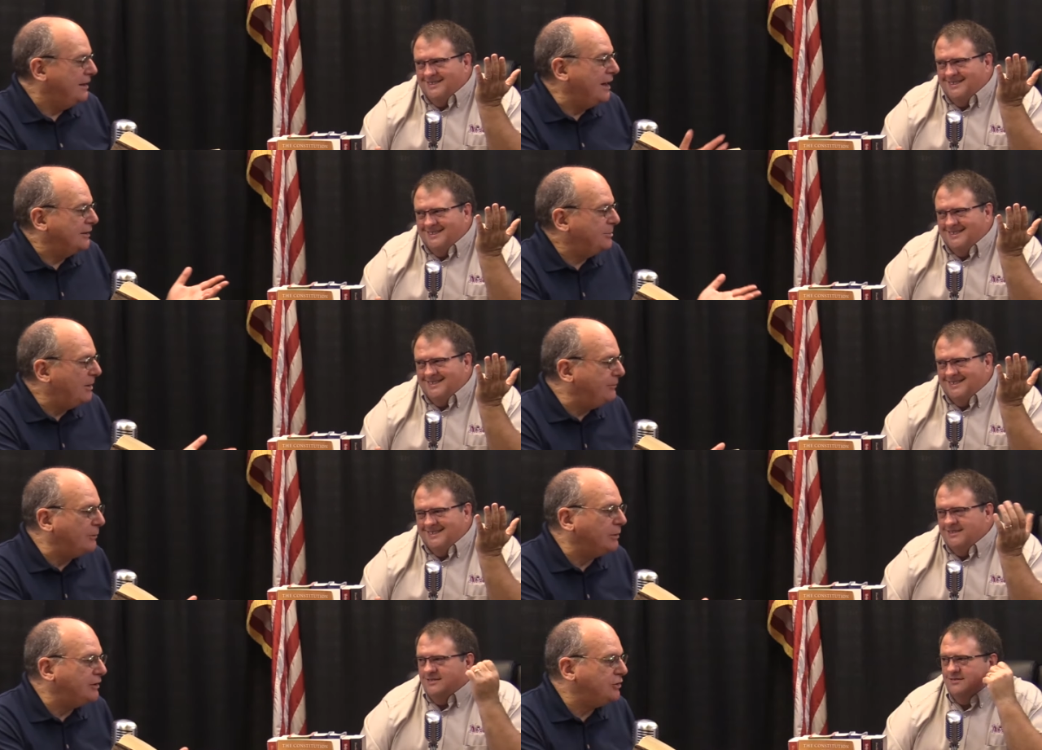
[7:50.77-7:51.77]
Speaker 1: Yeah, it's about
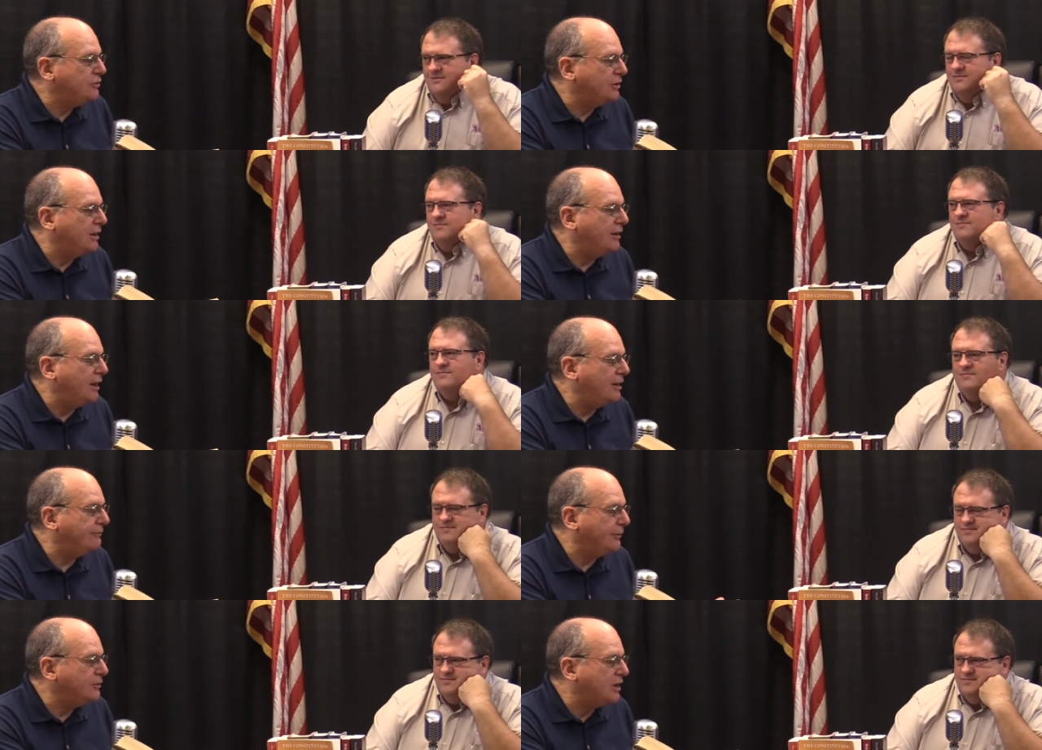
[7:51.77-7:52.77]
federal issues, and, and it
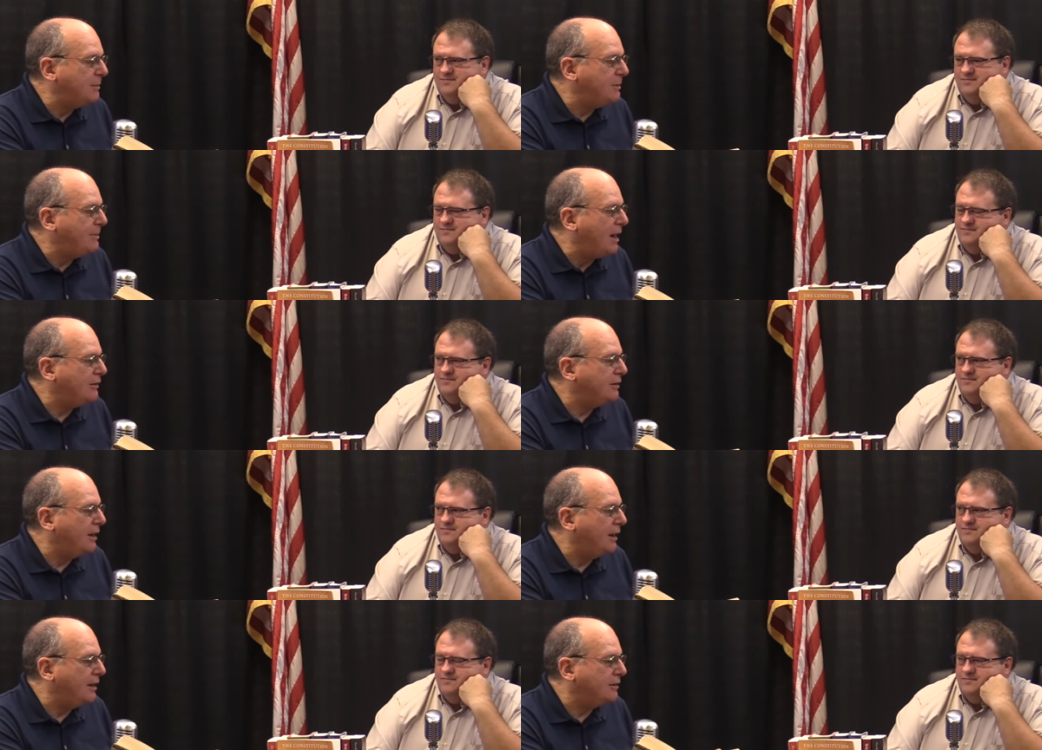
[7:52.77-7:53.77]
first came about,
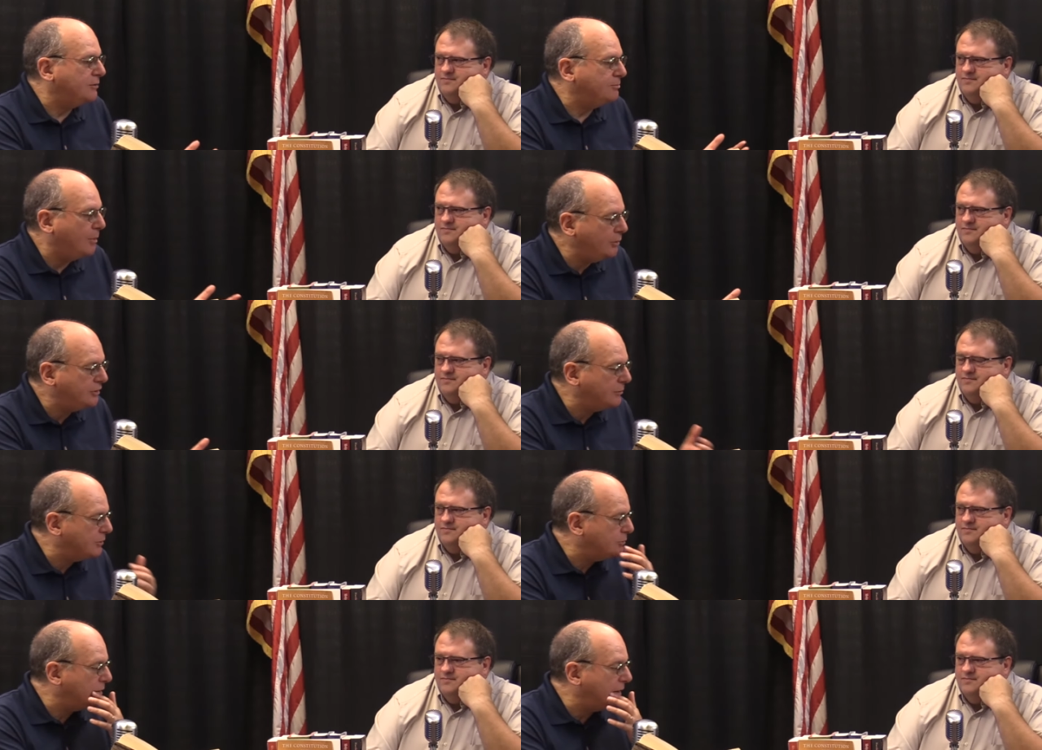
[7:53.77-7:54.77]
and it mostly
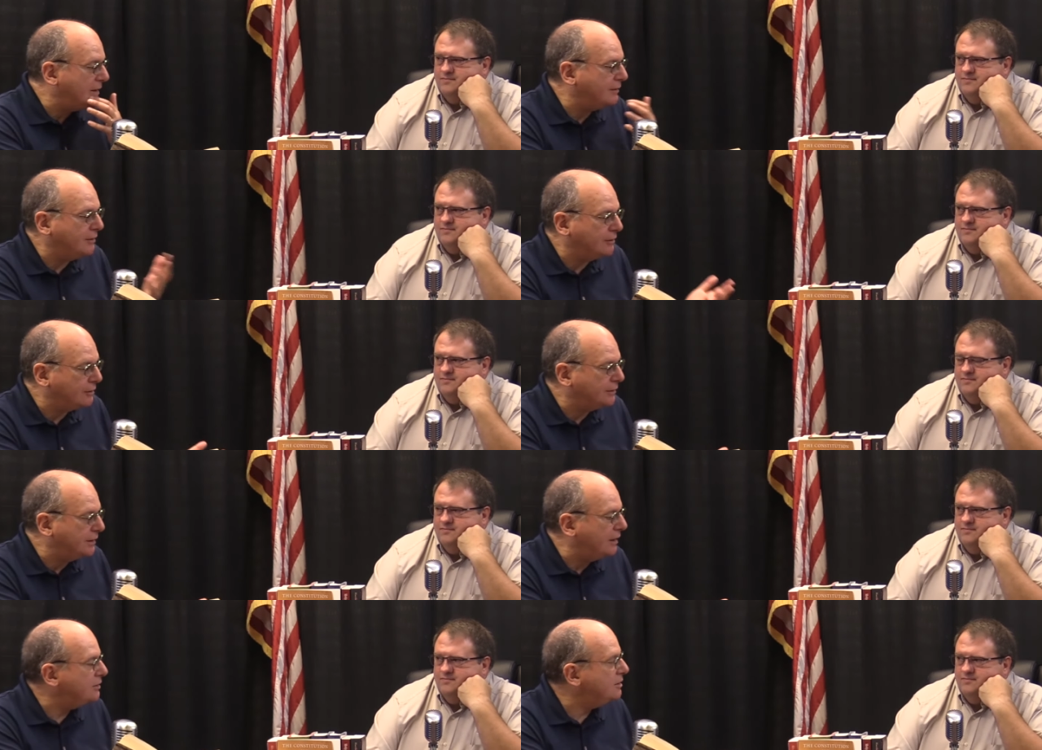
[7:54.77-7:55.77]
was related in the early
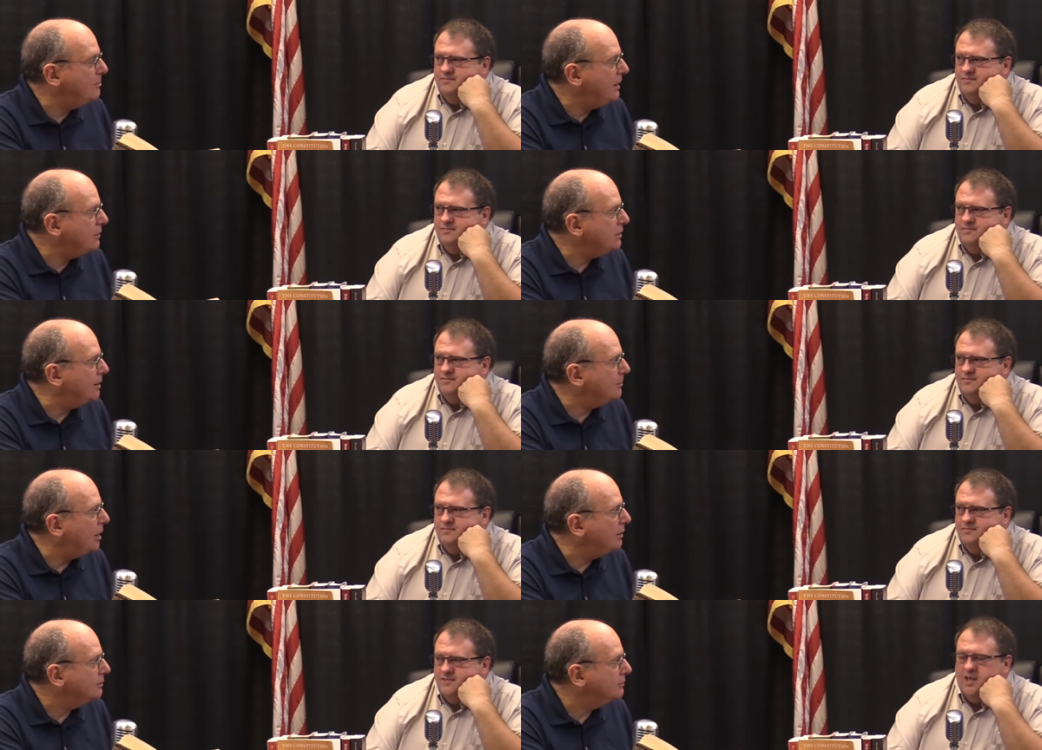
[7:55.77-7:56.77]
days to maritime
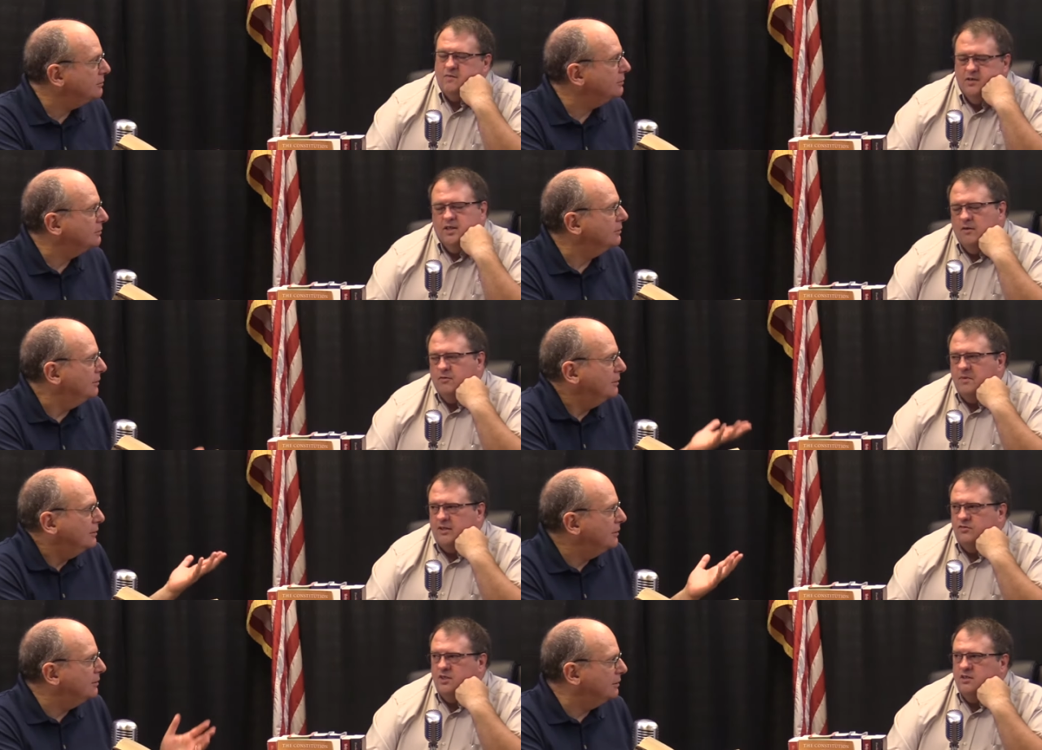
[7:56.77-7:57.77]
law.
Speaker 2: Yeah, well, that would
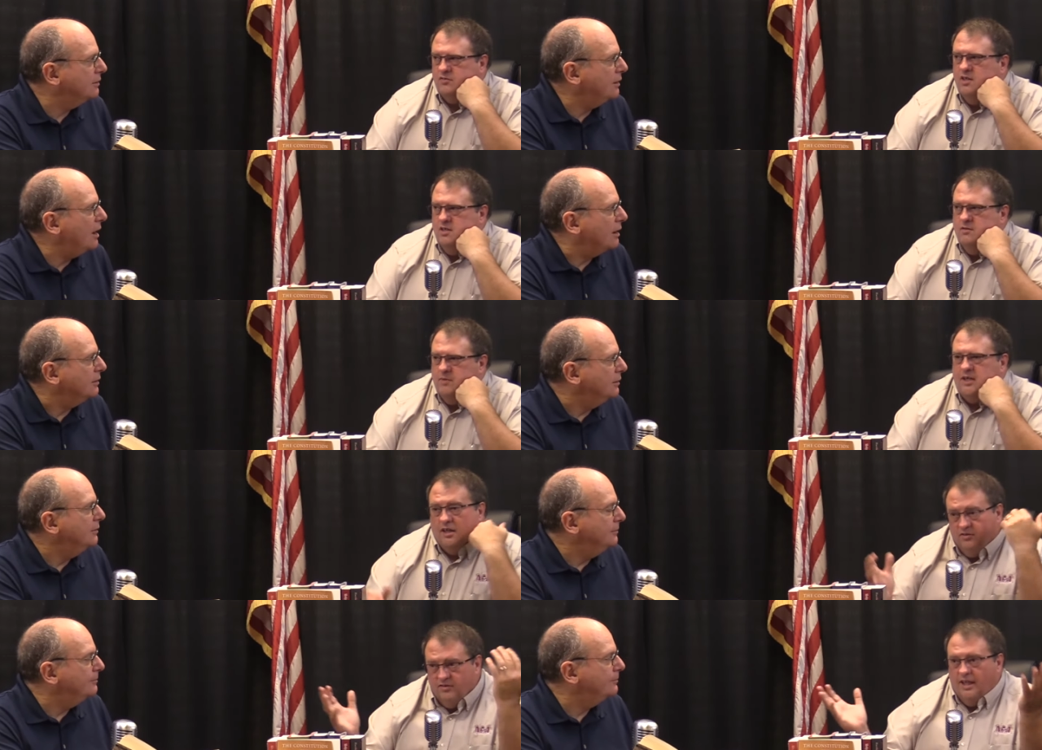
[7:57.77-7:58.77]
make sense. Yeah,
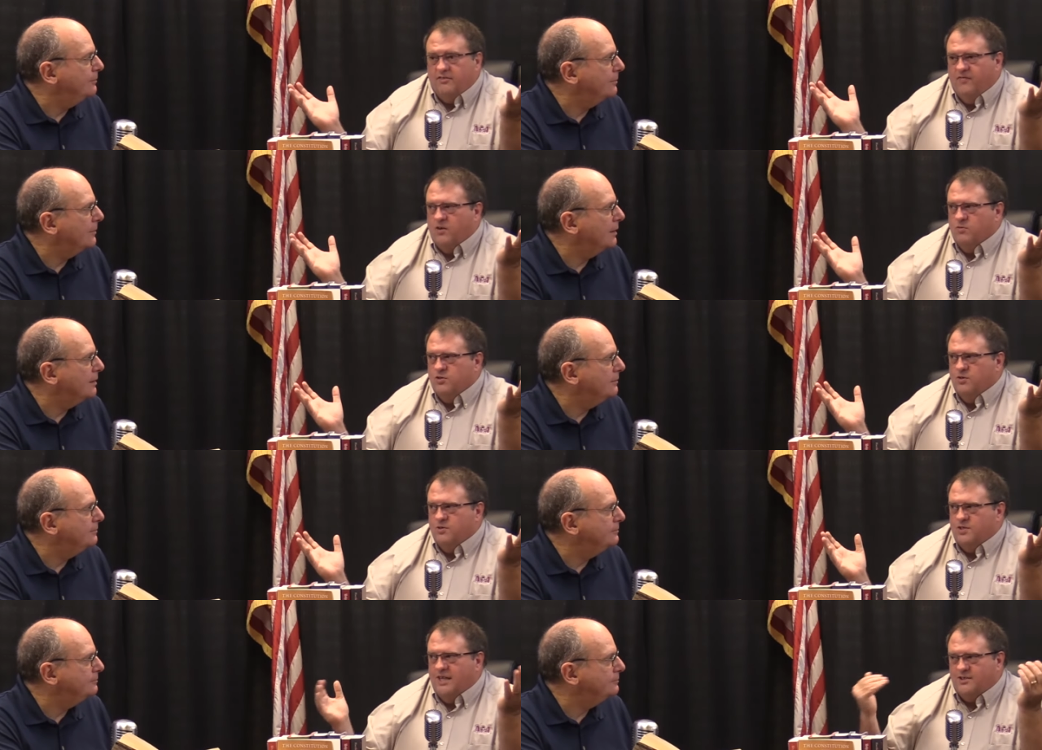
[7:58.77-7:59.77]
because that's federal
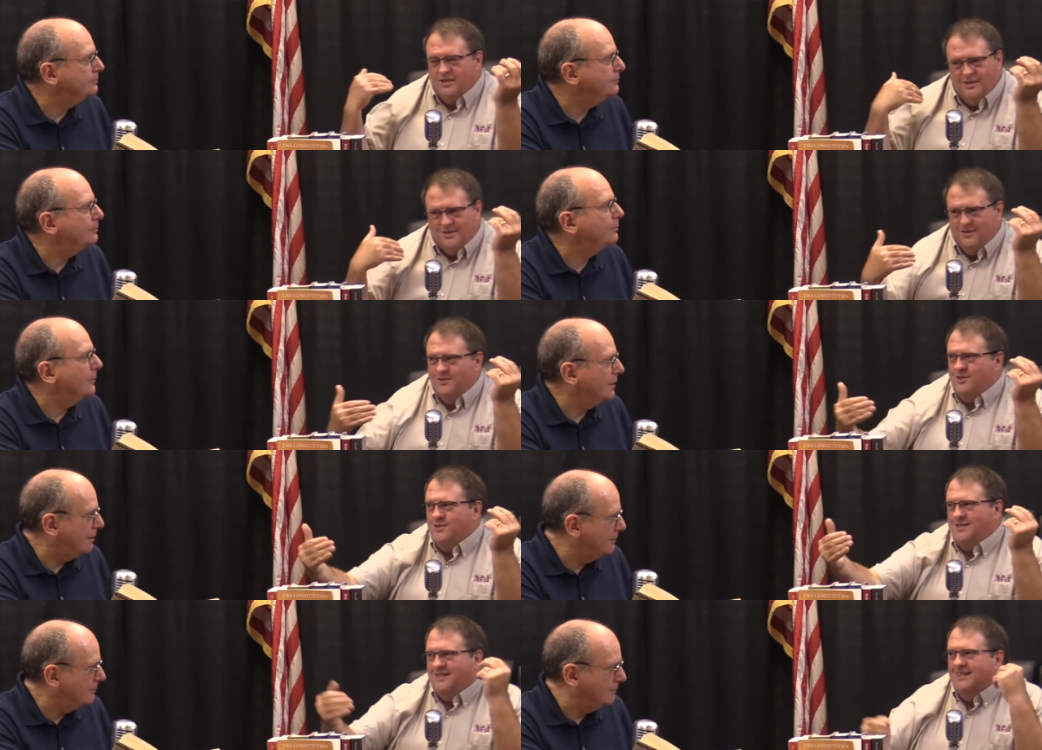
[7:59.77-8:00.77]
jurisdiction. As soon as you,
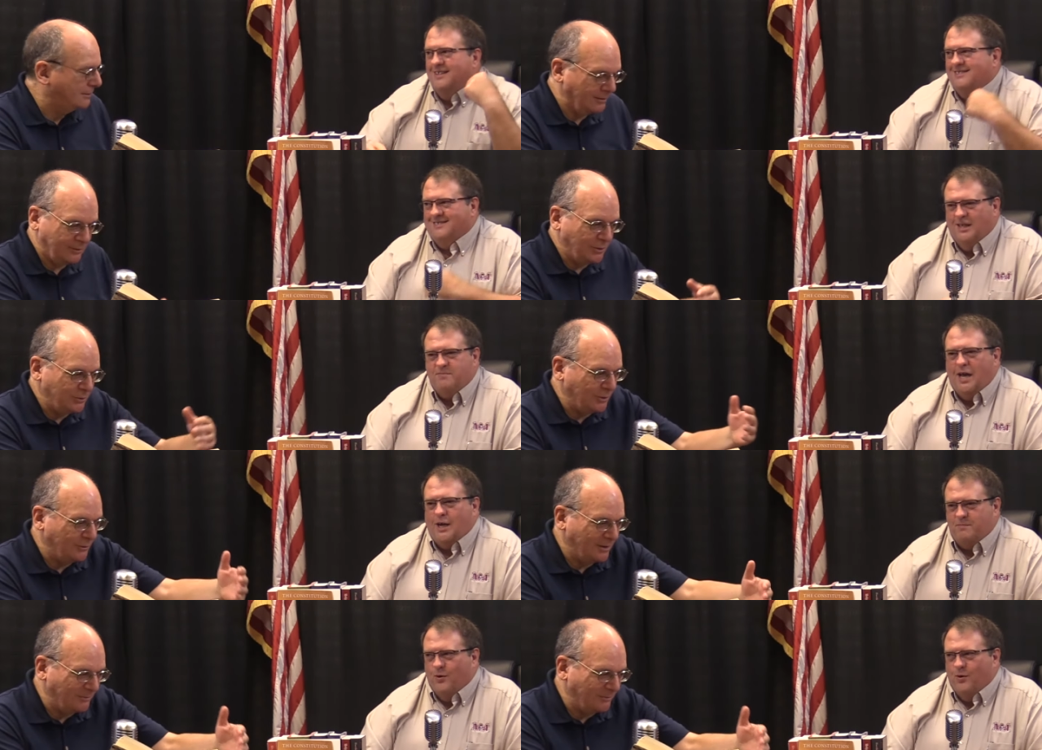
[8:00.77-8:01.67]
slip out of